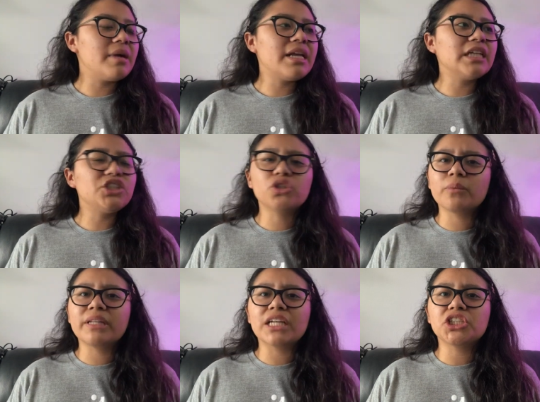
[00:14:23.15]
And then she told
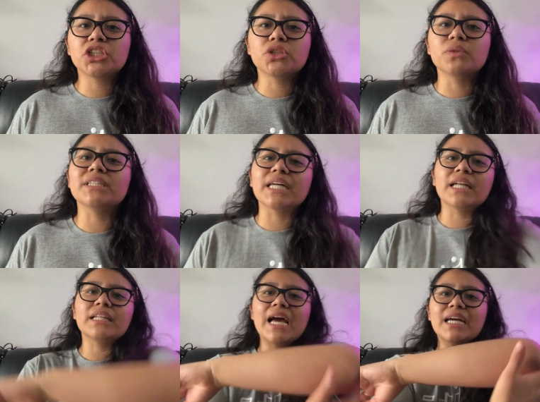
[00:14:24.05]
me like she could do his like
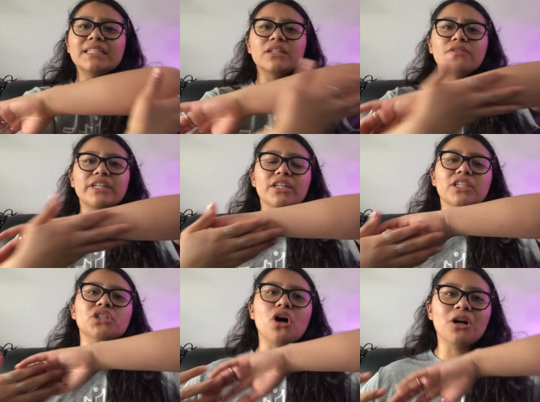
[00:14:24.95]
legs like over here and
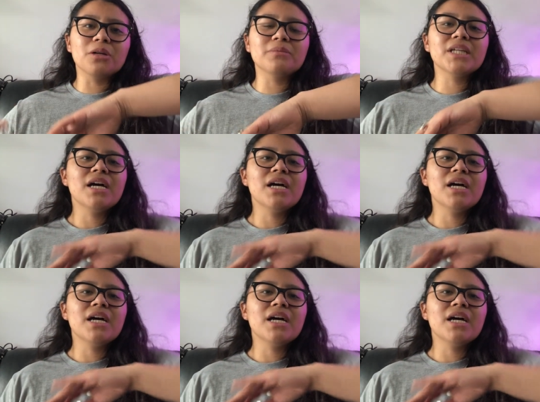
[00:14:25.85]
his arms